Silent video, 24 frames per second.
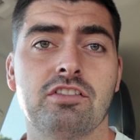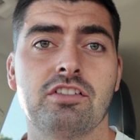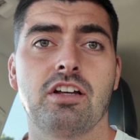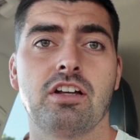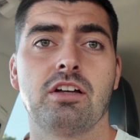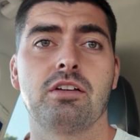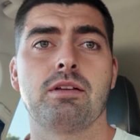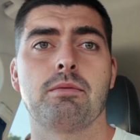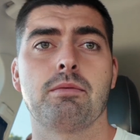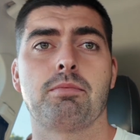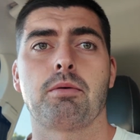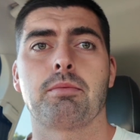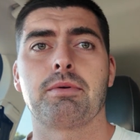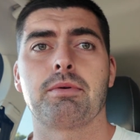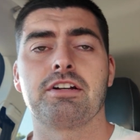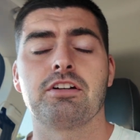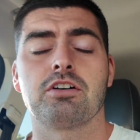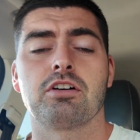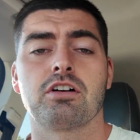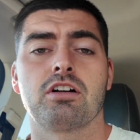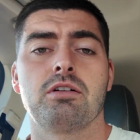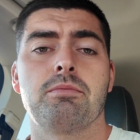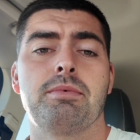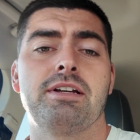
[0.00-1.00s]
so they're probably
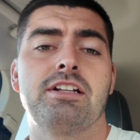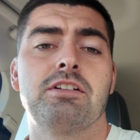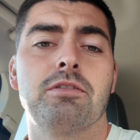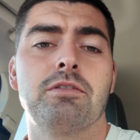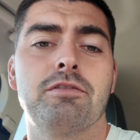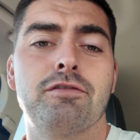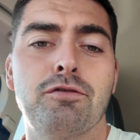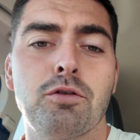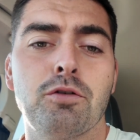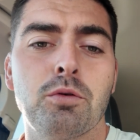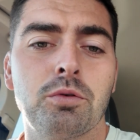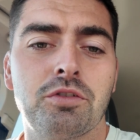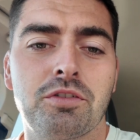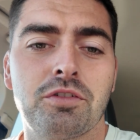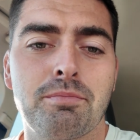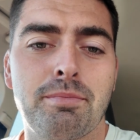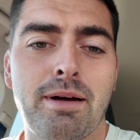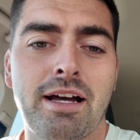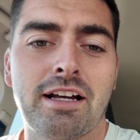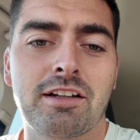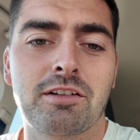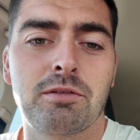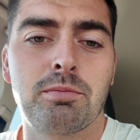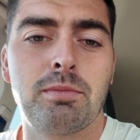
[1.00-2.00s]
not going to be doing forwards and
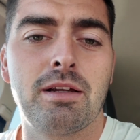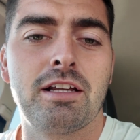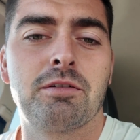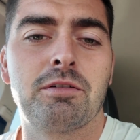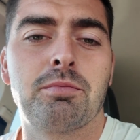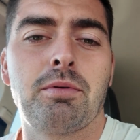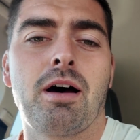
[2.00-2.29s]
back splits,